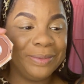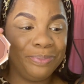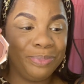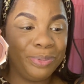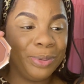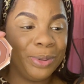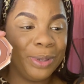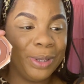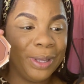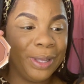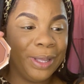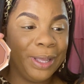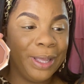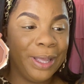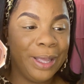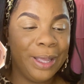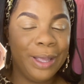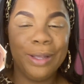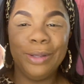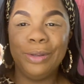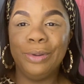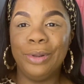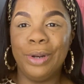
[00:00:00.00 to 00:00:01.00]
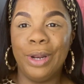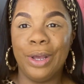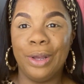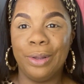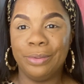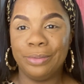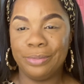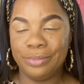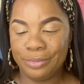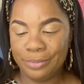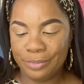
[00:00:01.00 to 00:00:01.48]
but you
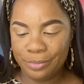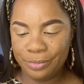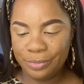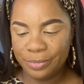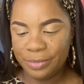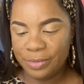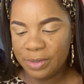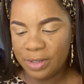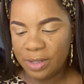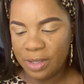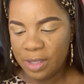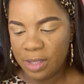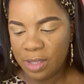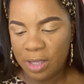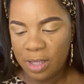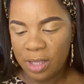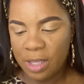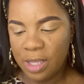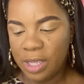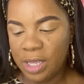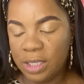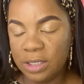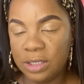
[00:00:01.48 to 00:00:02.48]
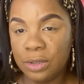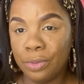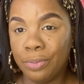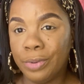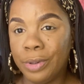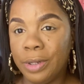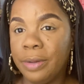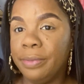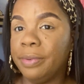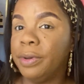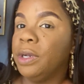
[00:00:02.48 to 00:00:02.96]
know, it's
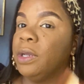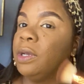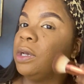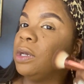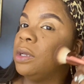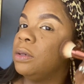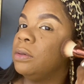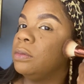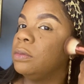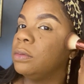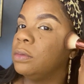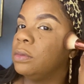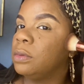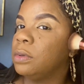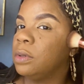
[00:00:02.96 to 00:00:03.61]
really, really good.